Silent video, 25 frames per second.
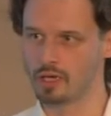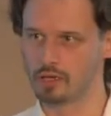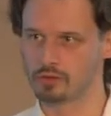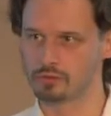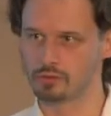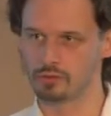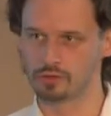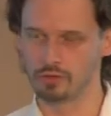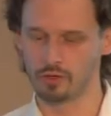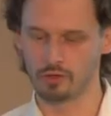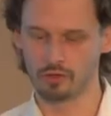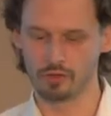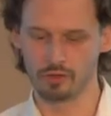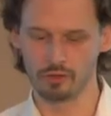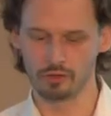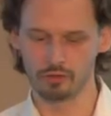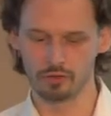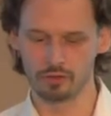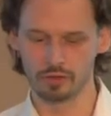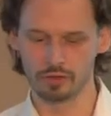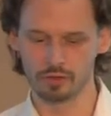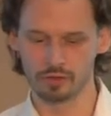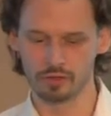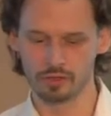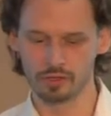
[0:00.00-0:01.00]

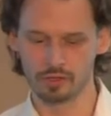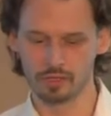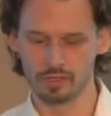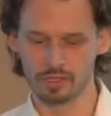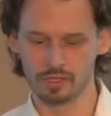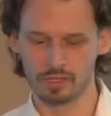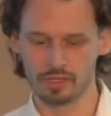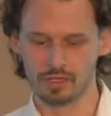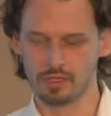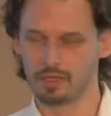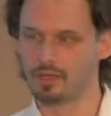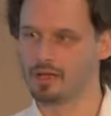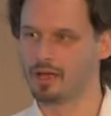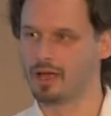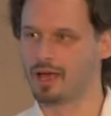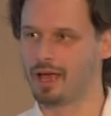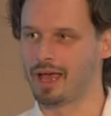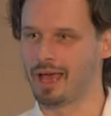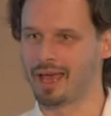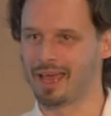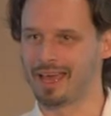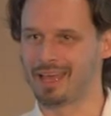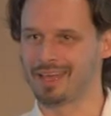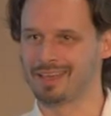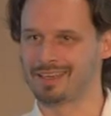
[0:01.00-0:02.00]
2002,
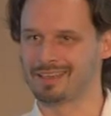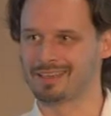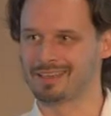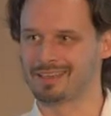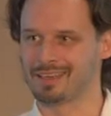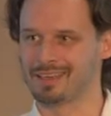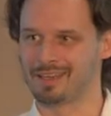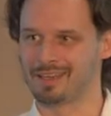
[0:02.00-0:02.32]
and